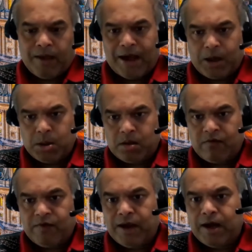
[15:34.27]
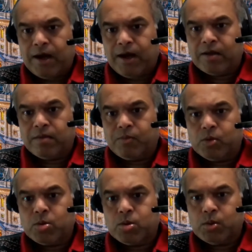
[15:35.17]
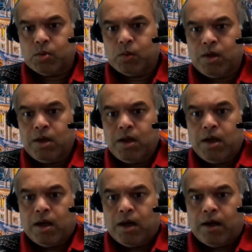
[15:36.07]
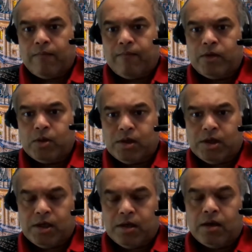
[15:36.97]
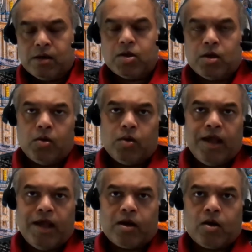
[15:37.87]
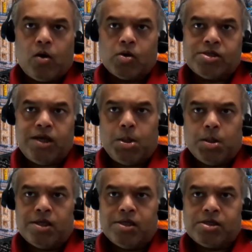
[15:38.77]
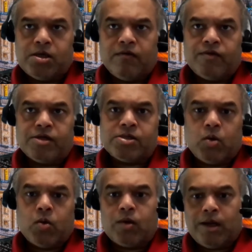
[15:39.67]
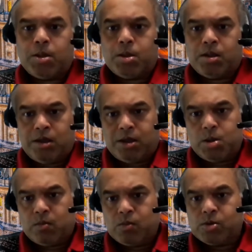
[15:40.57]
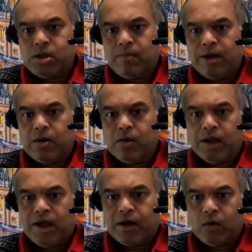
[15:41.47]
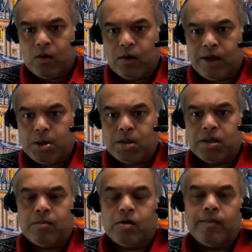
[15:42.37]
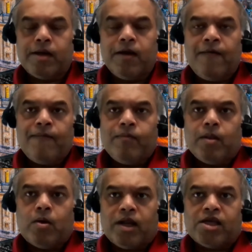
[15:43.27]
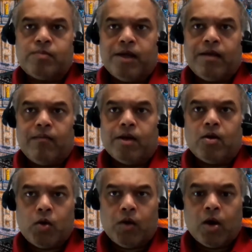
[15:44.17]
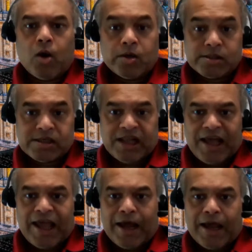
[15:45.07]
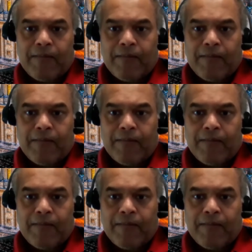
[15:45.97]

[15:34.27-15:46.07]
action of AI as opposed to looking at causation instead of just correlation. Yes, so mostly we are looking at correlation at the moment. We're not doing causal AI.